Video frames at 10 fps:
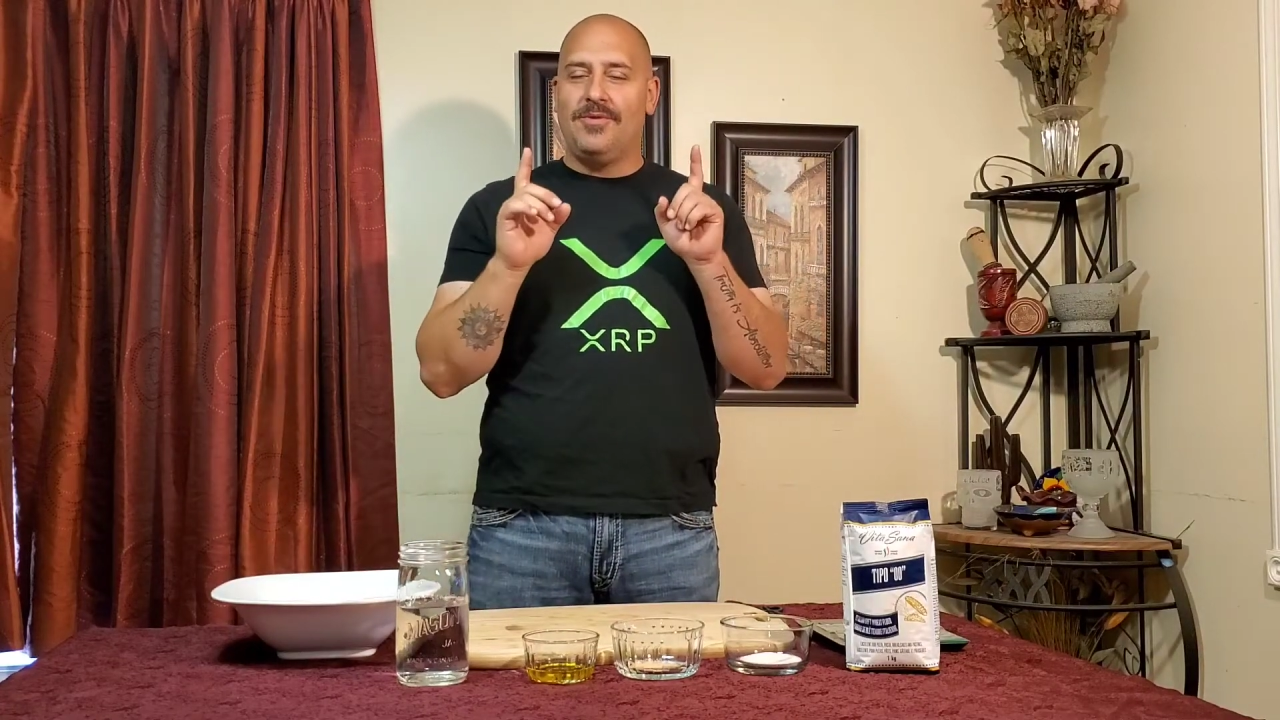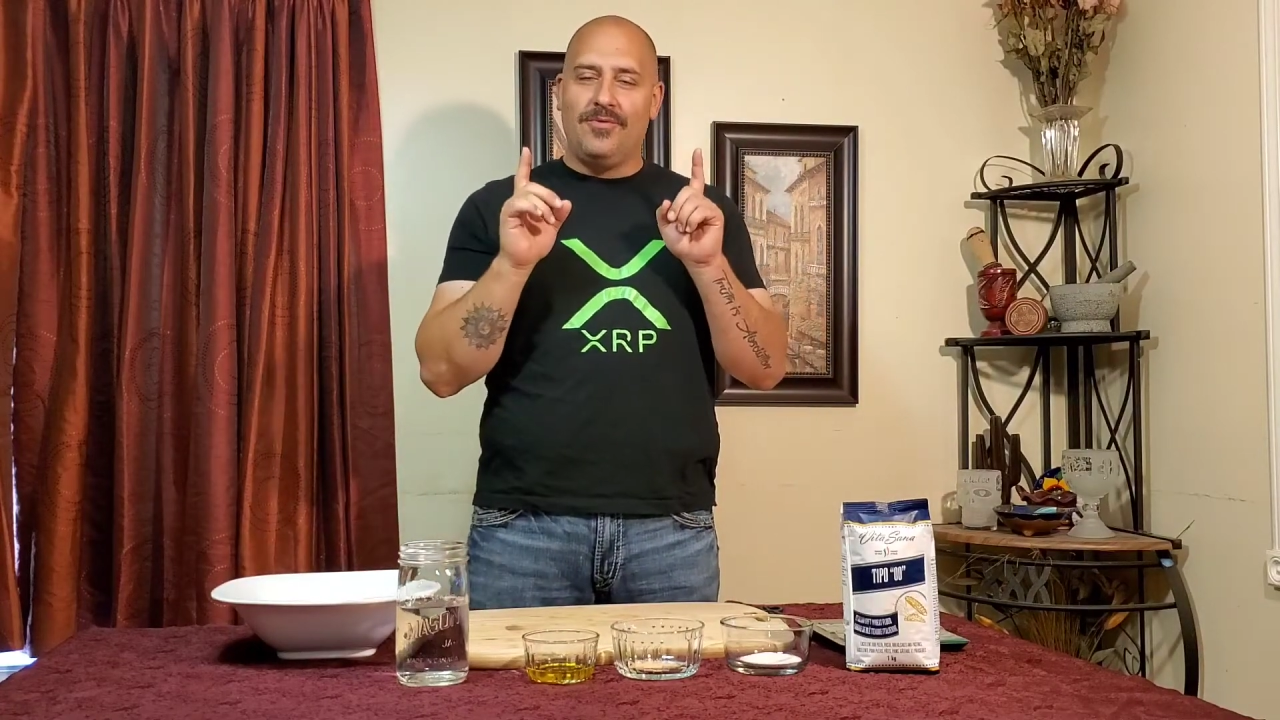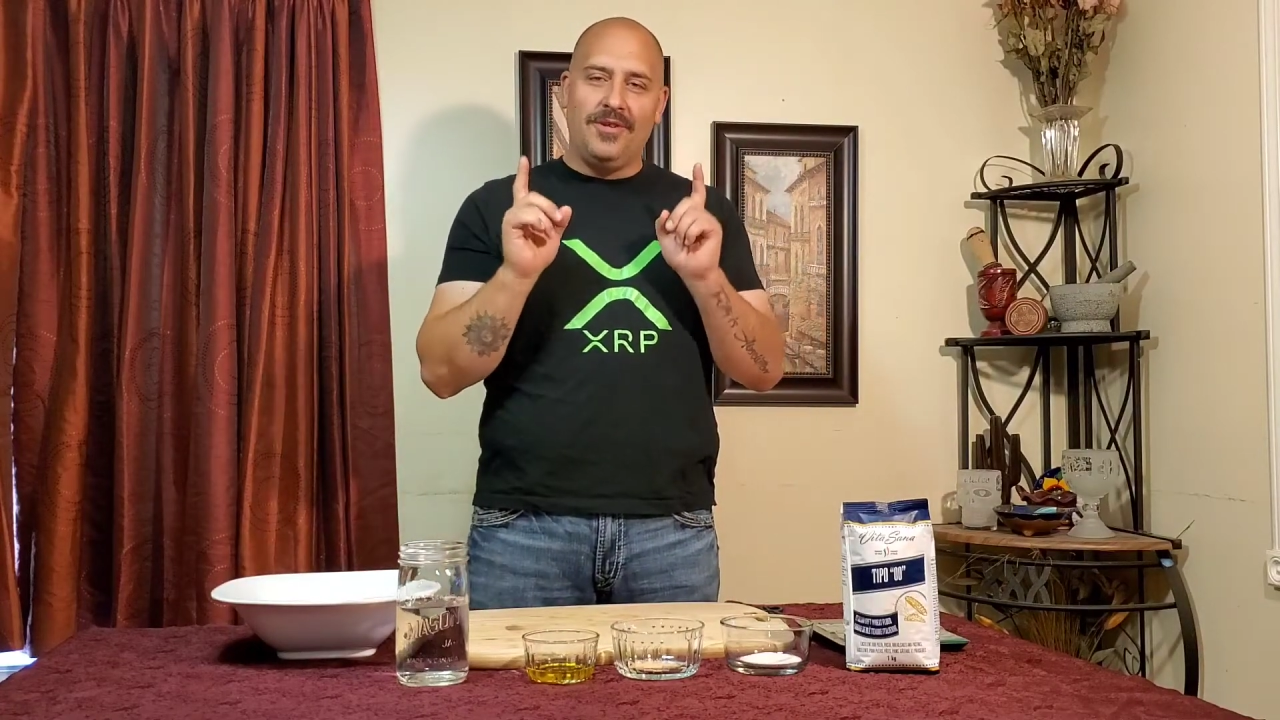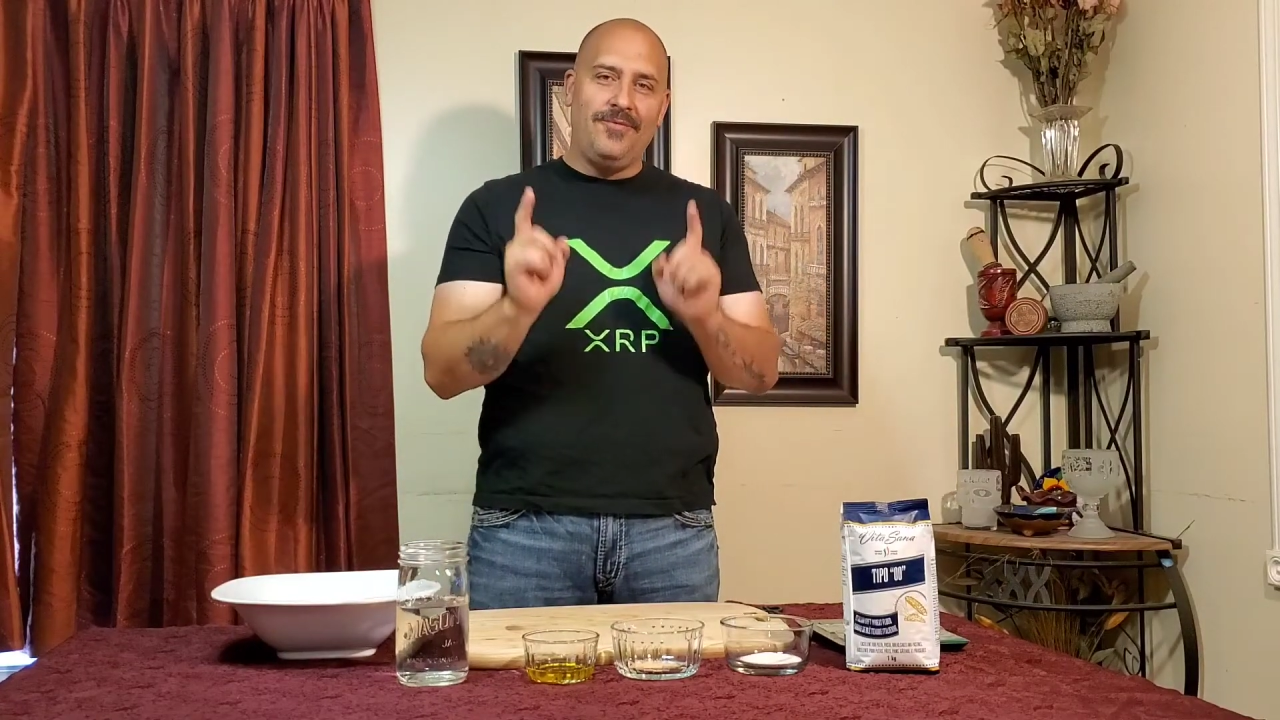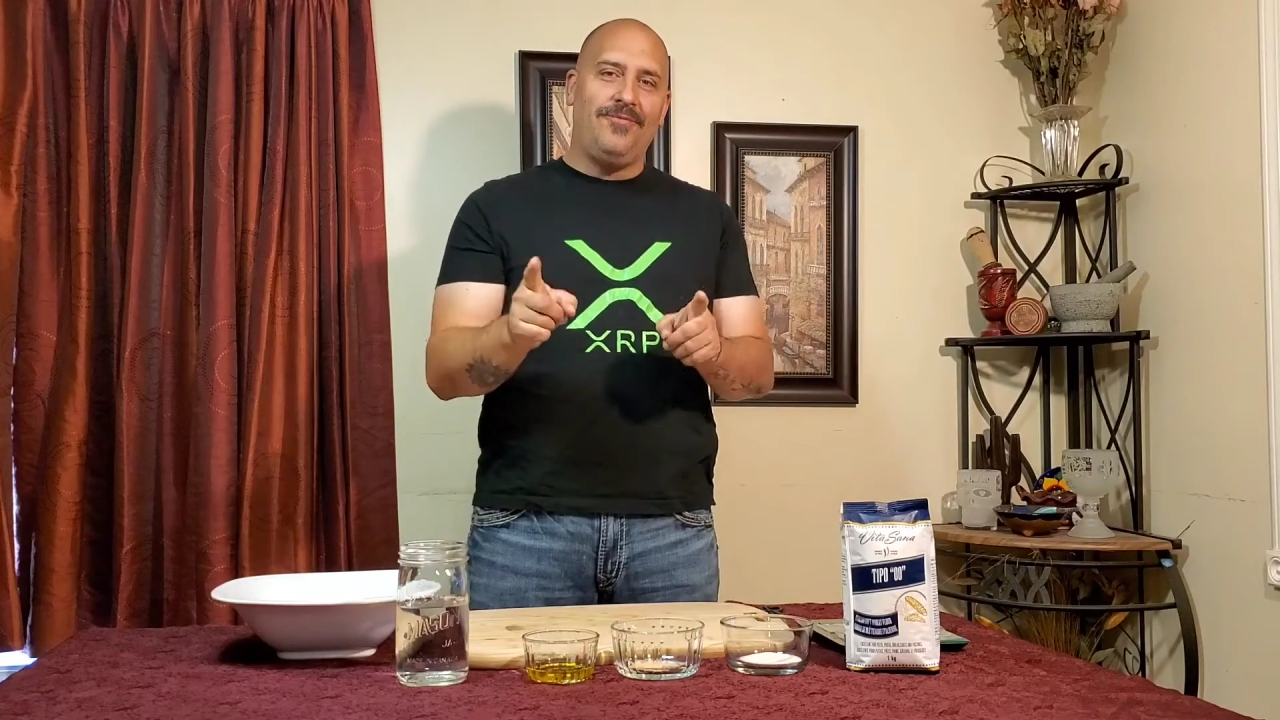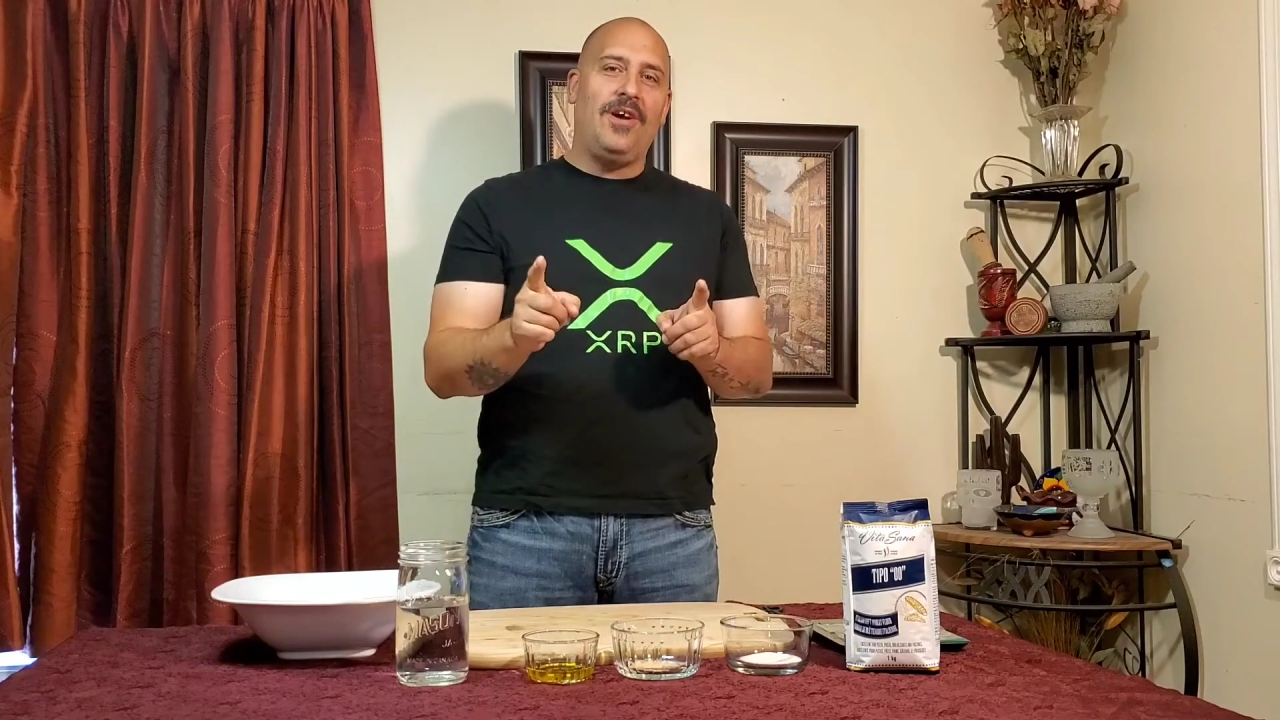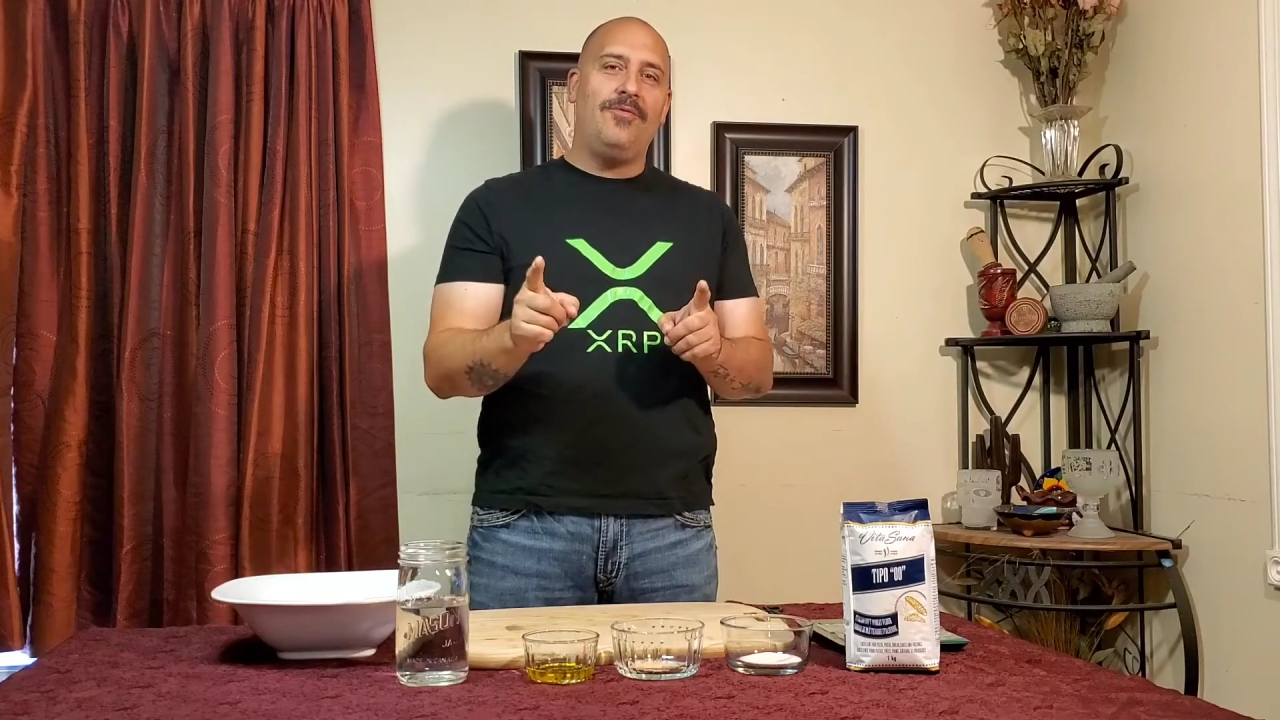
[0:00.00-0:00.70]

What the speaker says: really fun